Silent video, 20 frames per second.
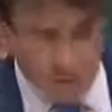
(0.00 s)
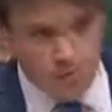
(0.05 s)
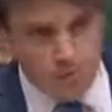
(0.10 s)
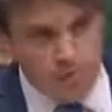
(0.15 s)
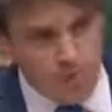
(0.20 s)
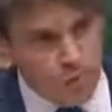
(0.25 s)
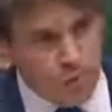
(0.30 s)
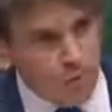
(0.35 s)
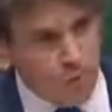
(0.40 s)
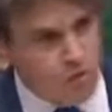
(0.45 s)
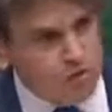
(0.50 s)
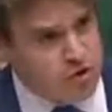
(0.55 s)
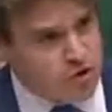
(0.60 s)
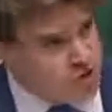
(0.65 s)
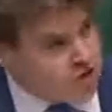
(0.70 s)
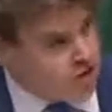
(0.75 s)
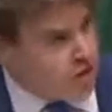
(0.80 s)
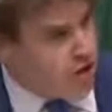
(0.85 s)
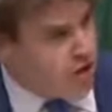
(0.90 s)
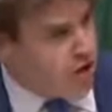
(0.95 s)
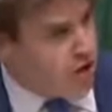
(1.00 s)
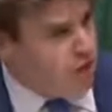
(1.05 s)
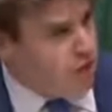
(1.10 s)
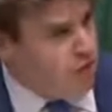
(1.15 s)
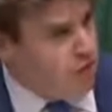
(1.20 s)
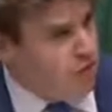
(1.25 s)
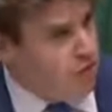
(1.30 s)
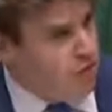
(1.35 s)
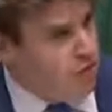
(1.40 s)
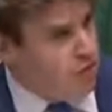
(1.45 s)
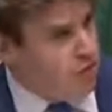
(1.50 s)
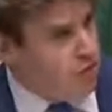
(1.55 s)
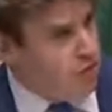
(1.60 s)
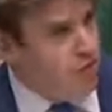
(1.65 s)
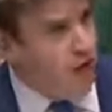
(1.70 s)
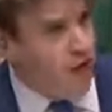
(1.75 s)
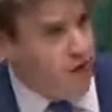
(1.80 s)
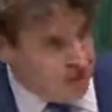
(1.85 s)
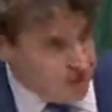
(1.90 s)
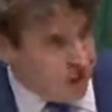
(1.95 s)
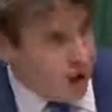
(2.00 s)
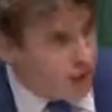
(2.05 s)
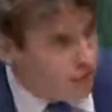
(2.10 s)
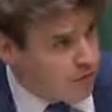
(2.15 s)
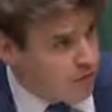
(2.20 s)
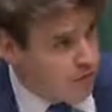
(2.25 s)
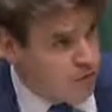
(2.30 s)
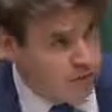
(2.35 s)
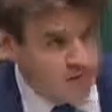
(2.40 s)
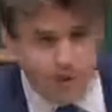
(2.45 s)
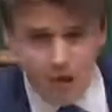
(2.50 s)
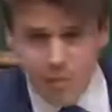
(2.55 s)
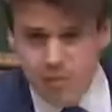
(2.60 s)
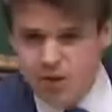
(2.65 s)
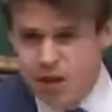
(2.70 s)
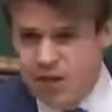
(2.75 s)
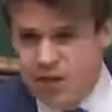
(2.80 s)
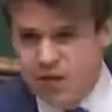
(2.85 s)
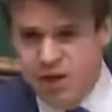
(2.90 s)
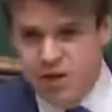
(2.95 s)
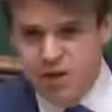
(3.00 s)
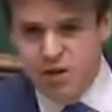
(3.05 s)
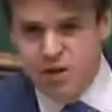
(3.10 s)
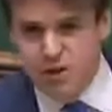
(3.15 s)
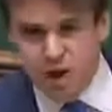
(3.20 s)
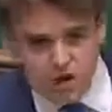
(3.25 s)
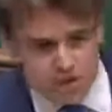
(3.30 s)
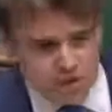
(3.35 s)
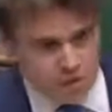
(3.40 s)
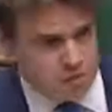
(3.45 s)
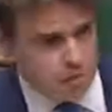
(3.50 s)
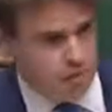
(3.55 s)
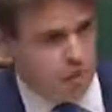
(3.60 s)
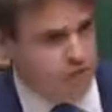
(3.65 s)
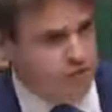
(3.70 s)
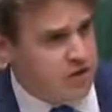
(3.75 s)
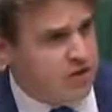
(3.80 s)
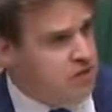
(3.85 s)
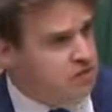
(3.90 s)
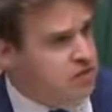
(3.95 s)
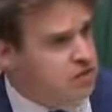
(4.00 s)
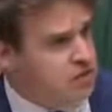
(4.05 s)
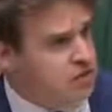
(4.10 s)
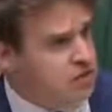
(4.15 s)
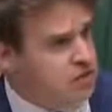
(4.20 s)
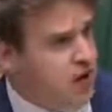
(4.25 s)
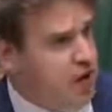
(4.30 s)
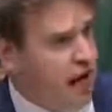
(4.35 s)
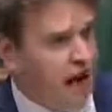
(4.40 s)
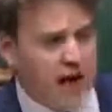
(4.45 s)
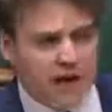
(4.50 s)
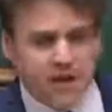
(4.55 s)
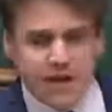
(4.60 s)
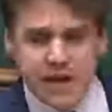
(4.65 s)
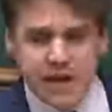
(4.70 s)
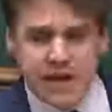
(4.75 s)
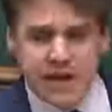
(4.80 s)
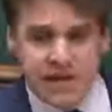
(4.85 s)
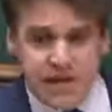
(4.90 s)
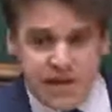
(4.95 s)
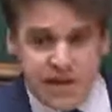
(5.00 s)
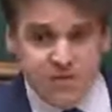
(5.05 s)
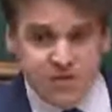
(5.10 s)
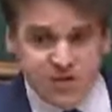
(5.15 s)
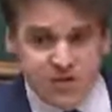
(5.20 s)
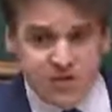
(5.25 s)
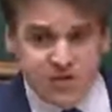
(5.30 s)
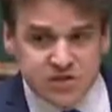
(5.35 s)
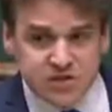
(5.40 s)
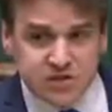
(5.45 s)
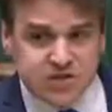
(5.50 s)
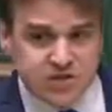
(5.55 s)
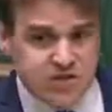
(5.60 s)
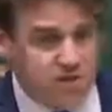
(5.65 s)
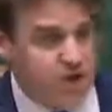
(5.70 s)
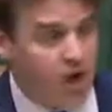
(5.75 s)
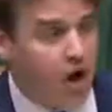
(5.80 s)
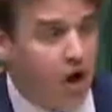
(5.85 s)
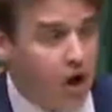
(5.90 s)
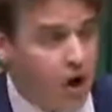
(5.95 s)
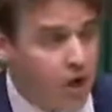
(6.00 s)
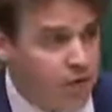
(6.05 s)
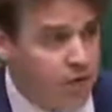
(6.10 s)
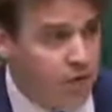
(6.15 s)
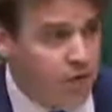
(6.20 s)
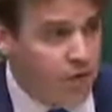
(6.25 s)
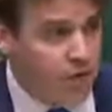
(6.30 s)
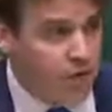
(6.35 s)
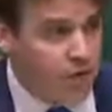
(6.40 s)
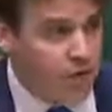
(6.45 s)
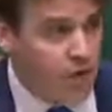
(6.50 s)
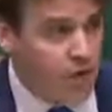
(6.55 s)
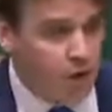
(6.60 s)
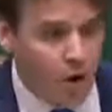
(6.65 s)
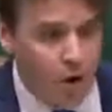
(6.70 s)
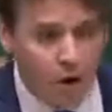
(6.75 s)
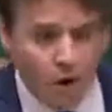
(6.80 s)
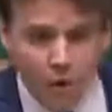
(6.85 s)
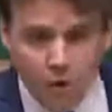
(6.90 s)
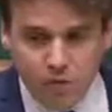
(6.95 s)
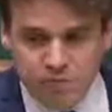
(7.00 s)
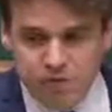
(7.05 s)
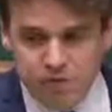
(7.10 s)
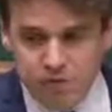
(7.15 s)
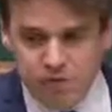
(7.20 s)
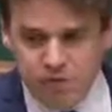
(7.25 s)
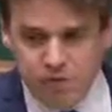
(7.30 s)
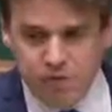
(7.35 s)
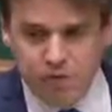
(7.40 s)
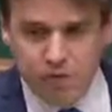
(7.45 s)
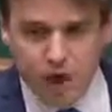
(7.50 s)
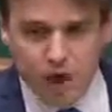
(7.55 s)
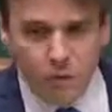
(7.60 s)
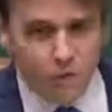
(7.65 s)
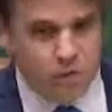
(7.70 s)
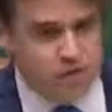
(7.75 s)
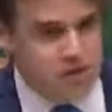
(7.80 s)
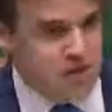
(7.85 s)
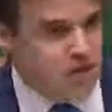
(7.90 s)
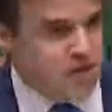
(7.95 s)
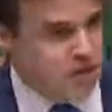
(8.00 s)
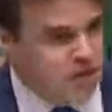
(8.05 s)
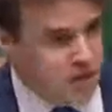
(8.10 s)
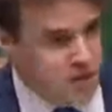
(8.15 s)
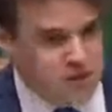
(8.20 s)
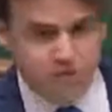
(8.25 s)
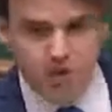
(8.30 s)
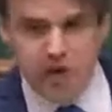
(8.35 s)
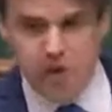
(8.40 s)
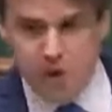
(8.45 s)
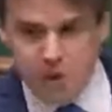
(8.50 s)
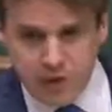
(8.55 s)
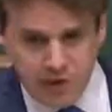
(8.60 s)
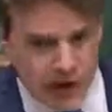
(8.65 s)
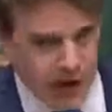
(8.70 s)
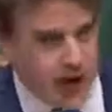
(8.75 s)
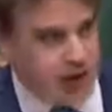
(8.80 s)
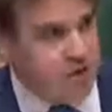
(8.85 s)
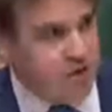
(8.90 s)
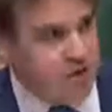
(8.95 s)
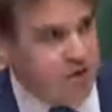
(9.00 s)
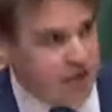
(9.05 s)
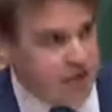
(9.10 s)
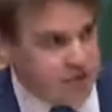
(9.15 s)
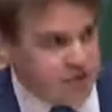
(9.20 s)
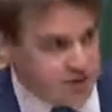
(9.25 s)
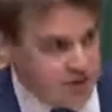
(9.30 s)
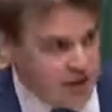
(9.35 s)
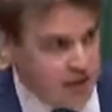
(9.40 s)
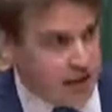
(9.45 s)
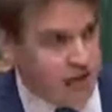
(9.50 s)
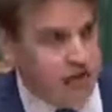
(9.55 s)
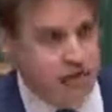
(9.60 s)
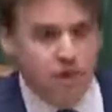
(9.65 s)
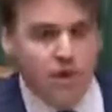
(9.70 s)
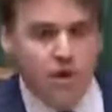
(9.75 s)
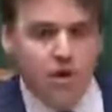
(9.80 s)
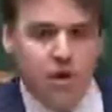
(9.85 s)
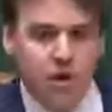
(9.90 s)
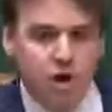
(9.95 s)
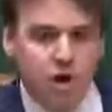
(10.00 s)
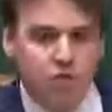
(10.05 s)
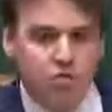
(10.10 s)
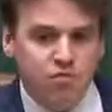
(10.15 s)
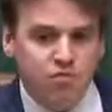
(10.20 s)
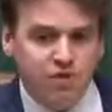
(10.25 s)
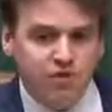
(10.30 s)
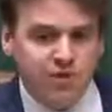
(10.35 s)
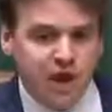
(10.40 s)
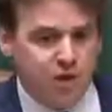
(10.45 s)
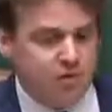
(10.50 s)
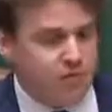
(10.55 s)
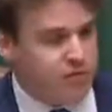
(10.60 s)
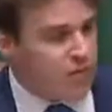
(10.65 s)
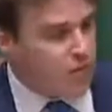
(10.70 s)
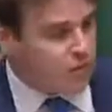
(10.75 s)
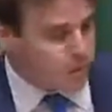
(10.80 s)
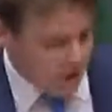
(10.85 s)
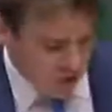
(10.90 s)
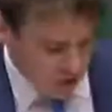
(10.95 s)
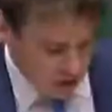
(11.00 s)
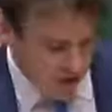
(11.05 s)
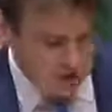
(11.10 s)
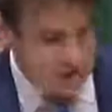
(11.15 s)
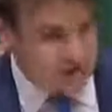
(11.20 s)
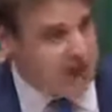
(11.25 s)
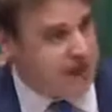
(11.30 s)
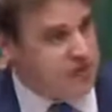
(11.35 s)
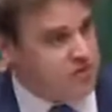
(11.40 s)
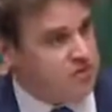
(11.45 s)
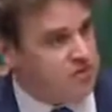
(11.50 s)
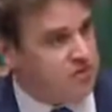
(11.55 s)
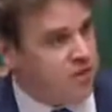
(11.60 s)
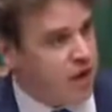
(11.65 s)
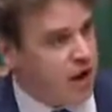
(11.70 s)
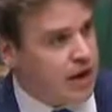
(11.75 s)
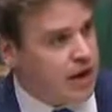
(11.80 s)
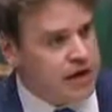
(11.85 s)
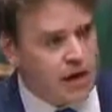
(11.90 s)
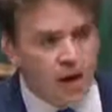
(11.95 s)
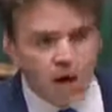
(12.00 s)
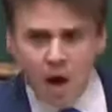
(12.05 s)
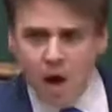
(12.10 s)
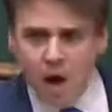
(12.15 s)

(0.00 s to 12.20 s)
that the report doesn't go far enough. They believe it only touches upon the issues, and if it is a start of something far more significant, then okay, but if it's the end of it, then they feel very unsatisfied.